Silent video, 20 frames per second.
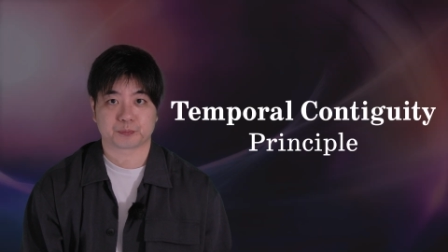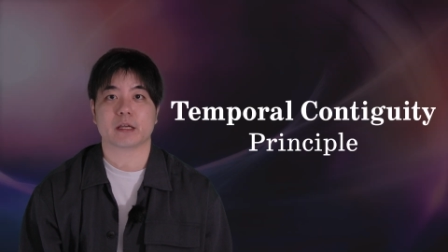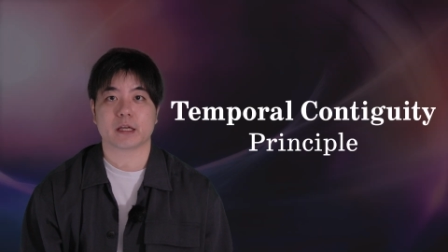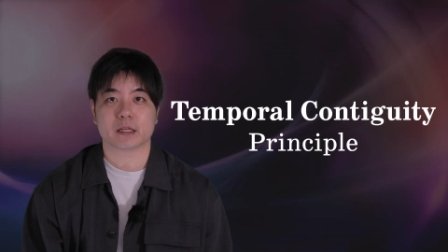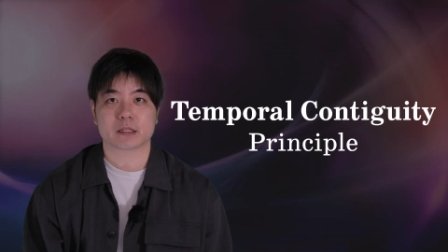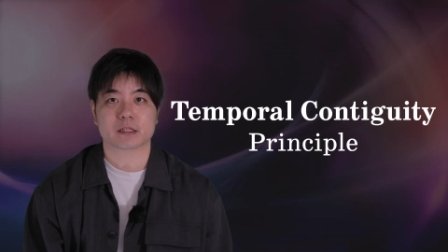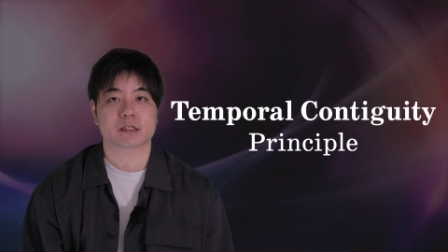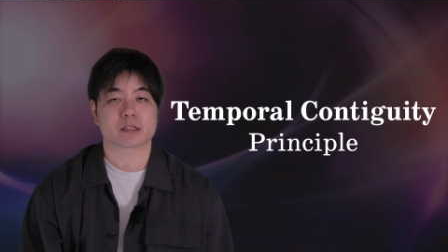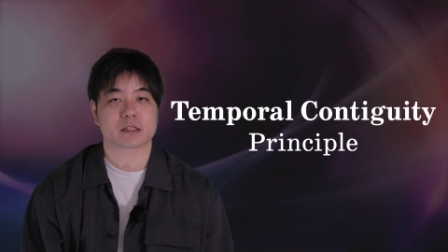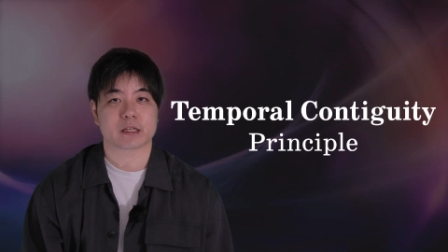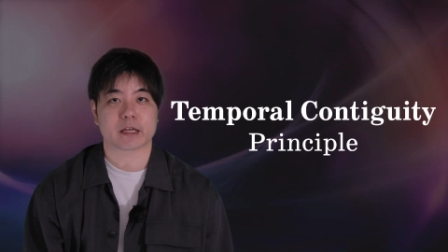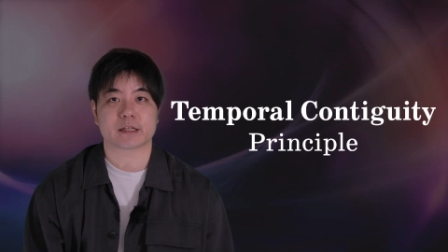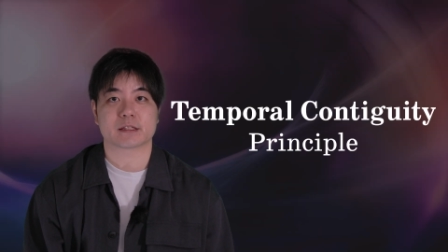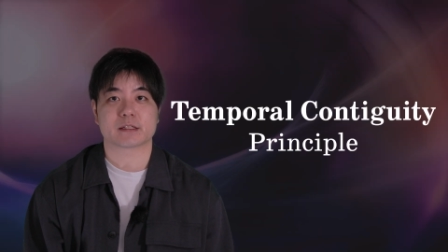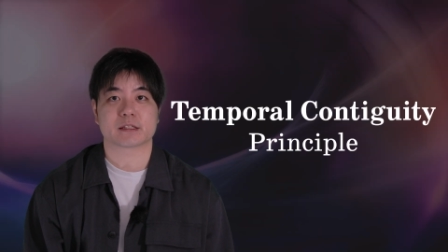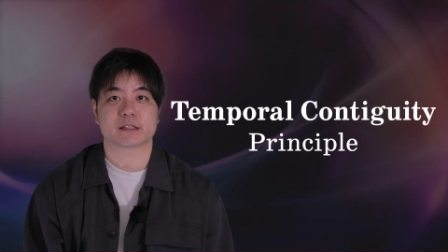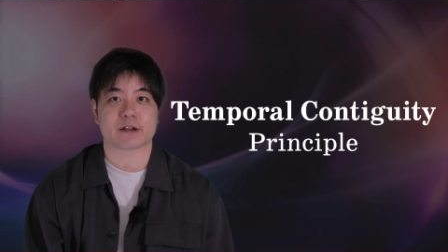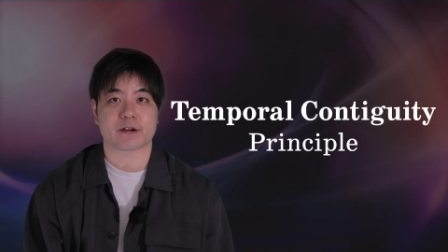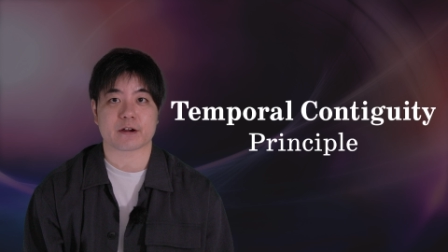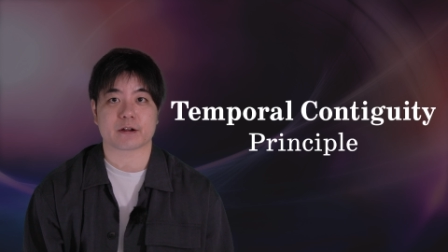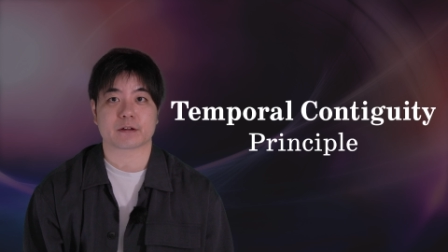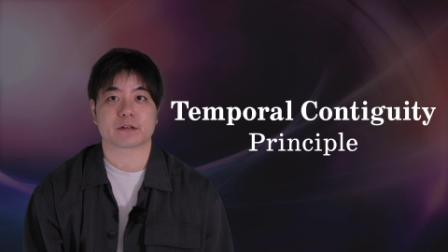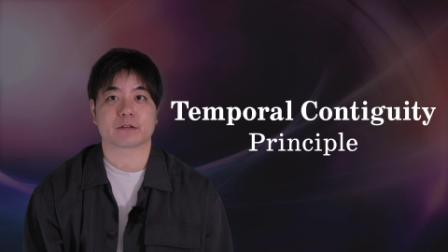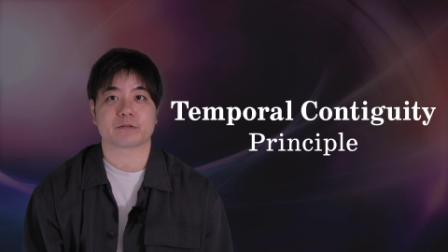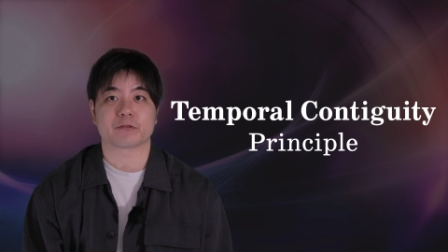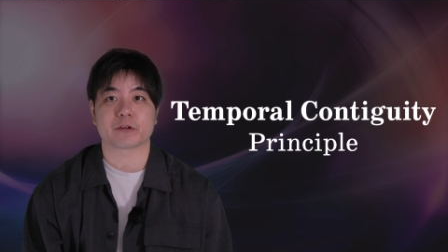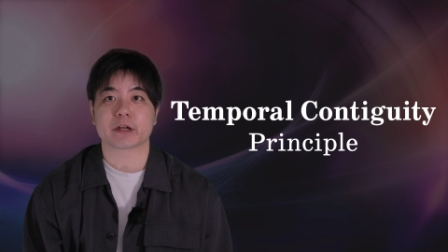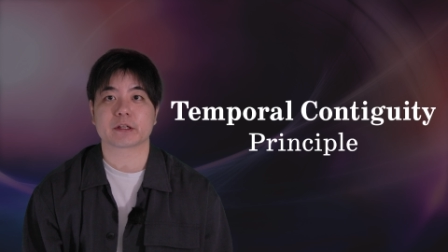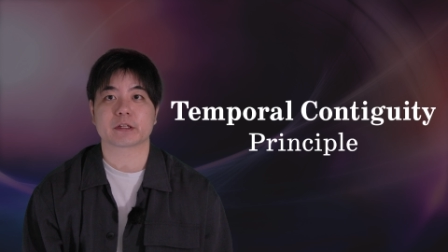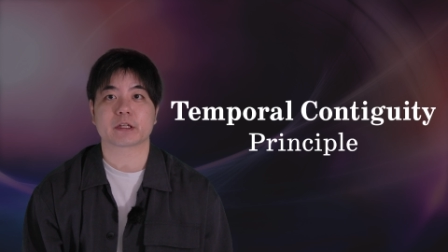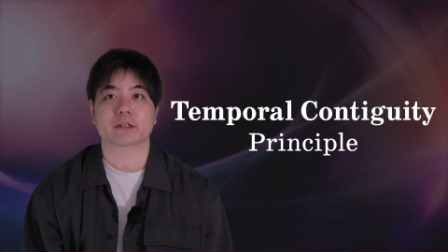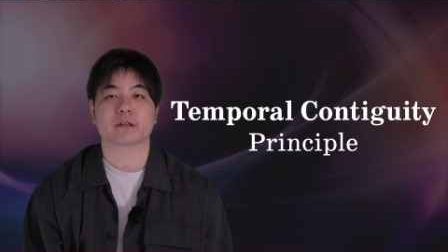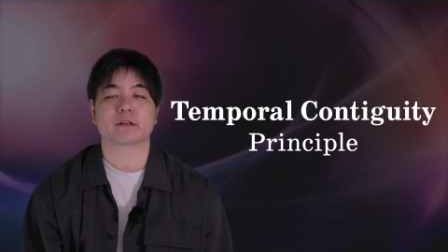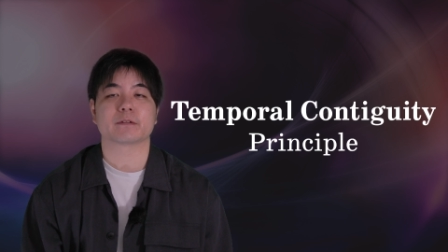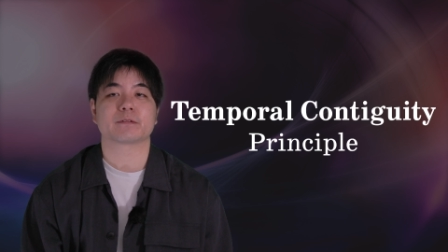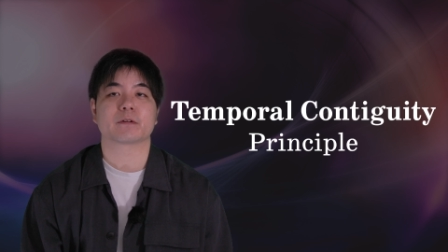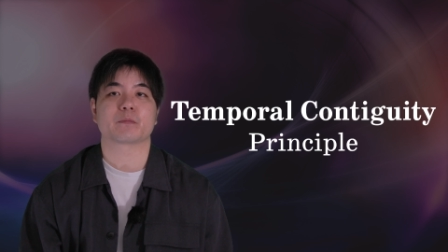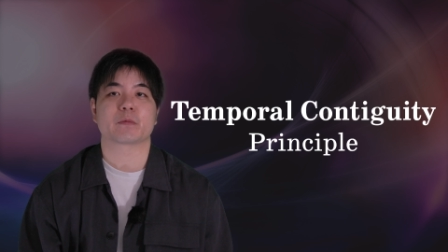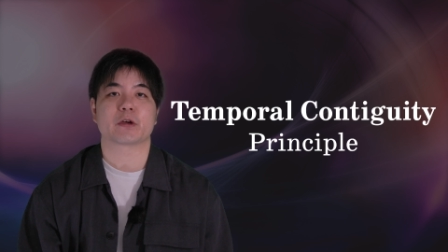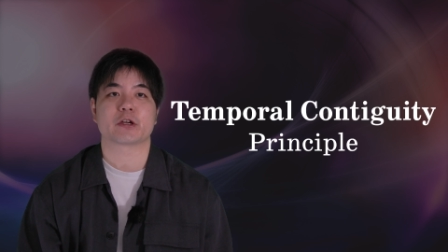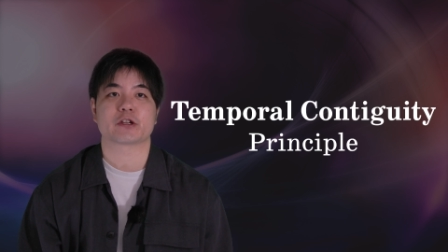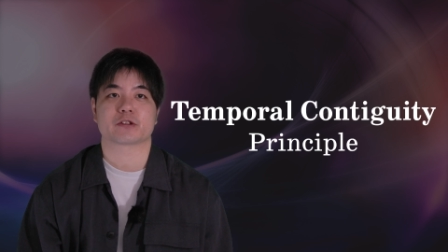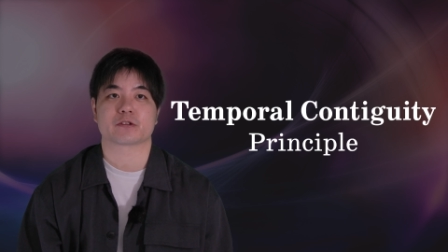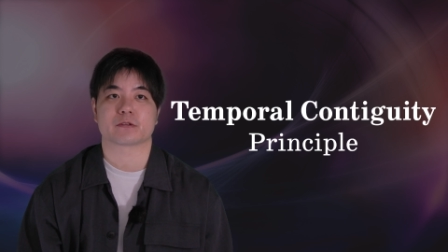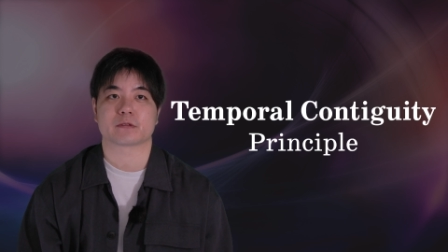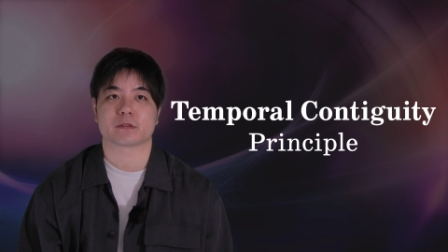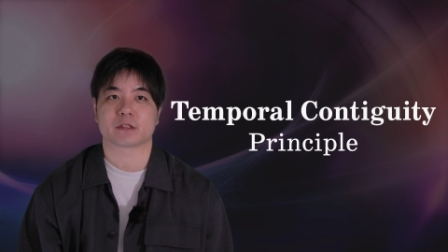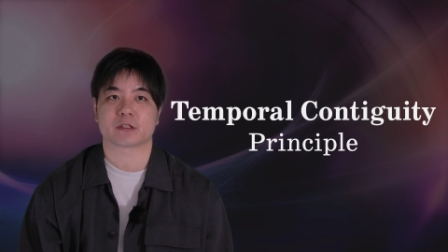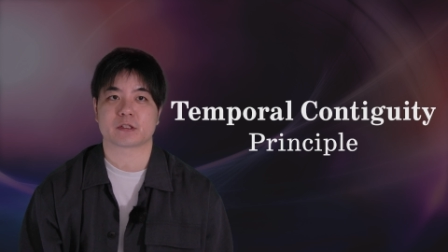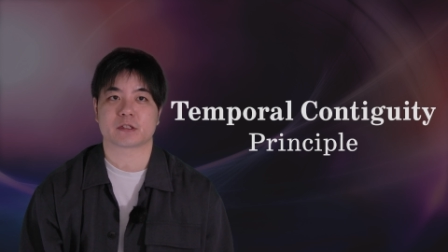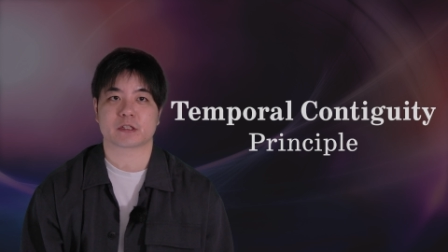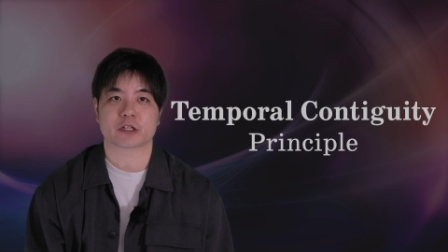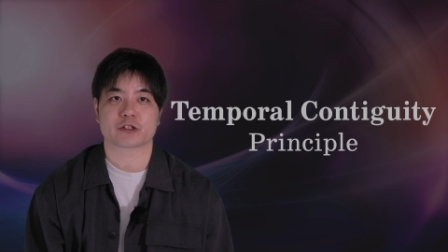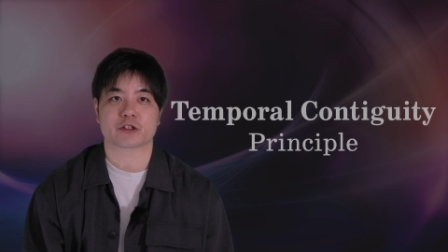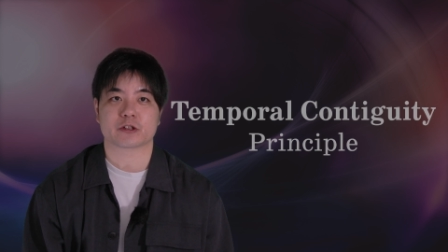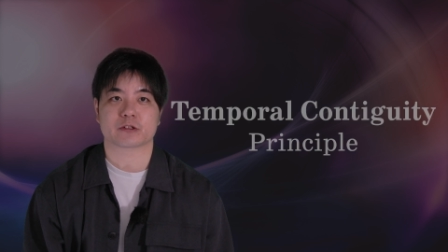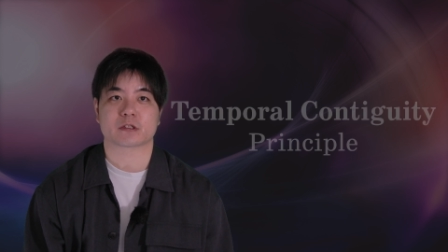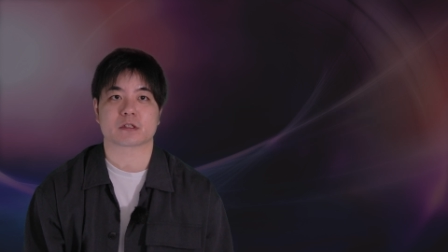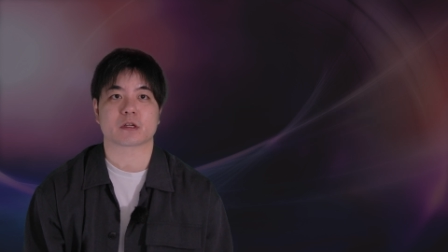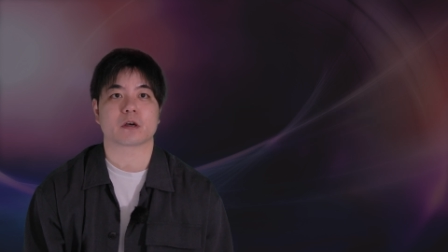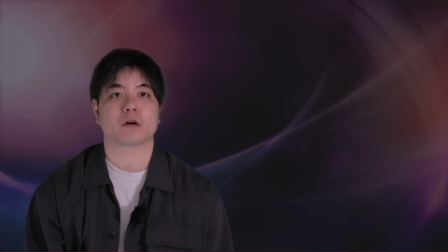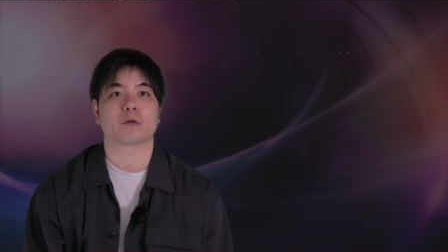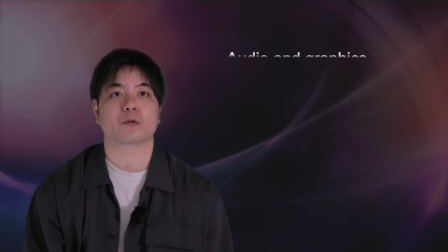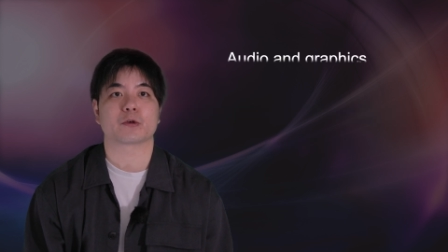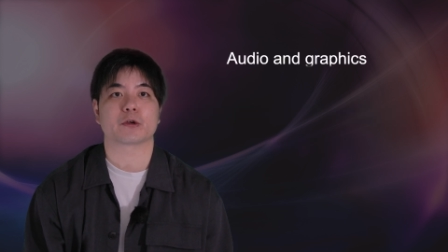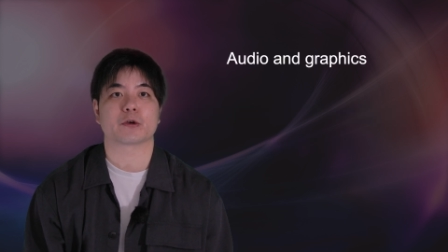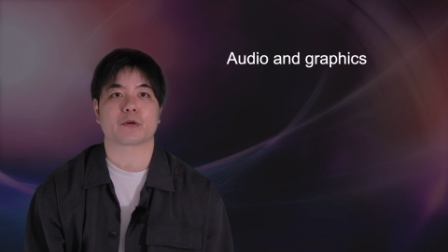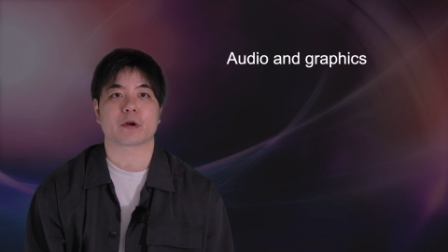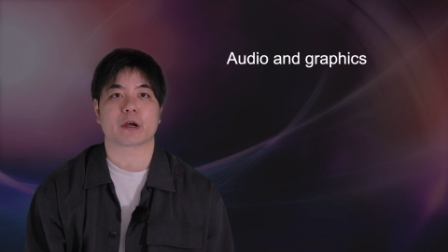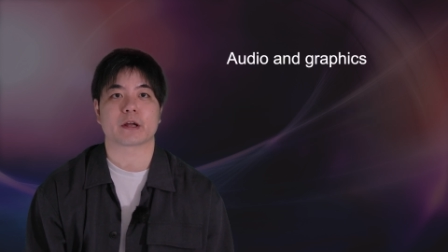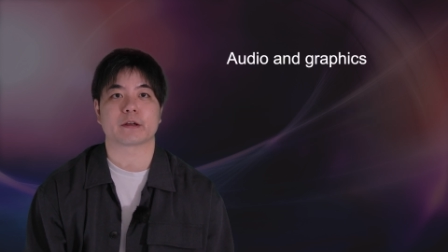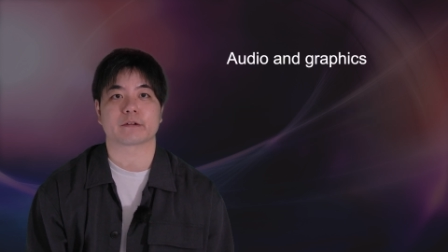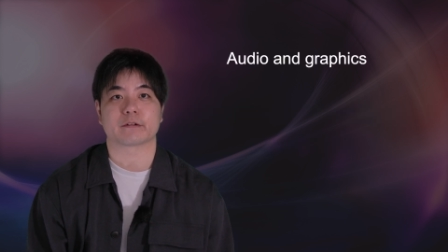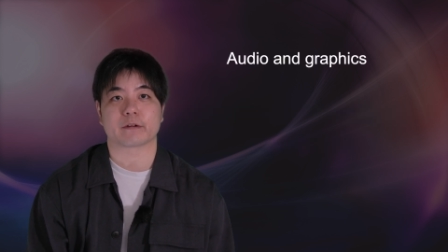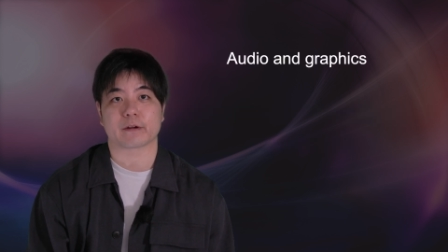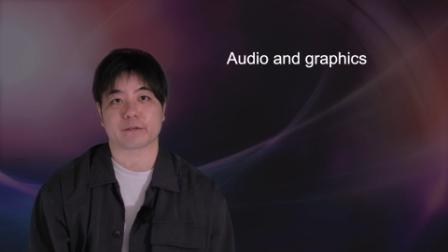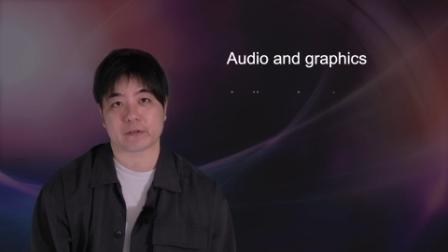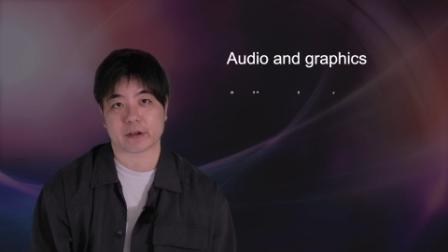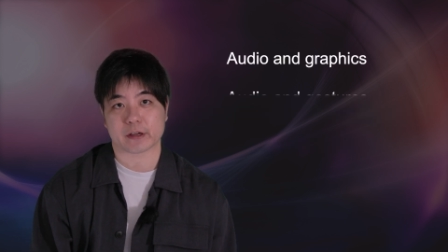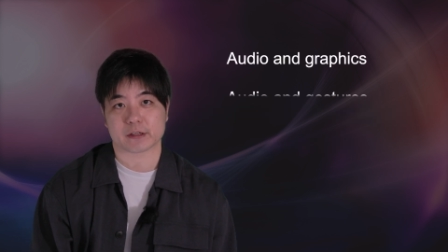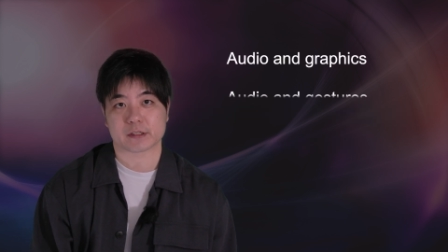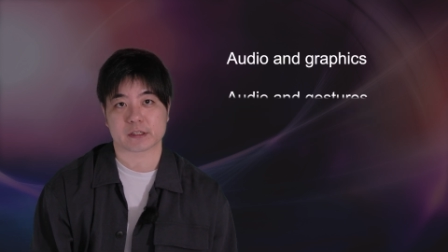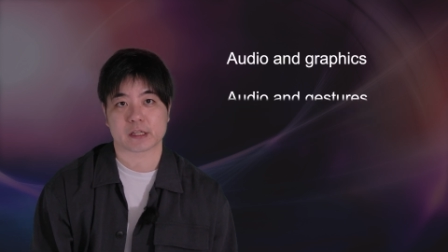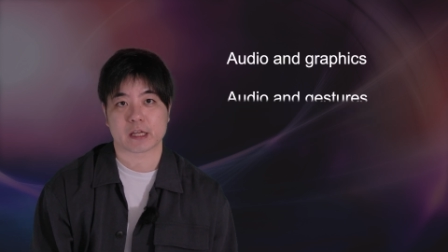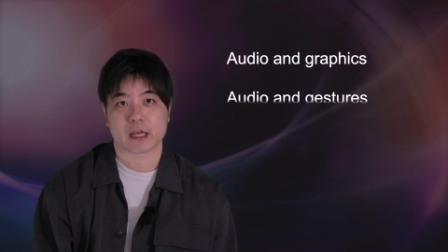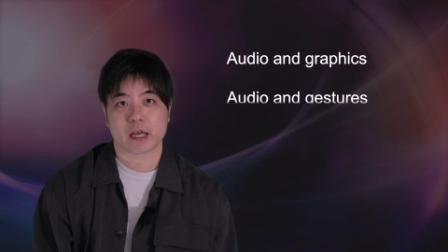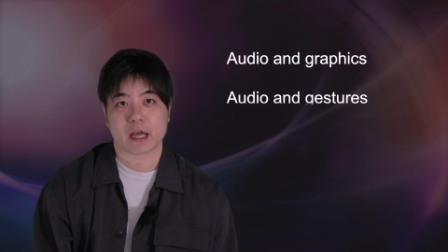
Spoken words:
It states that related information such as audio and graphics,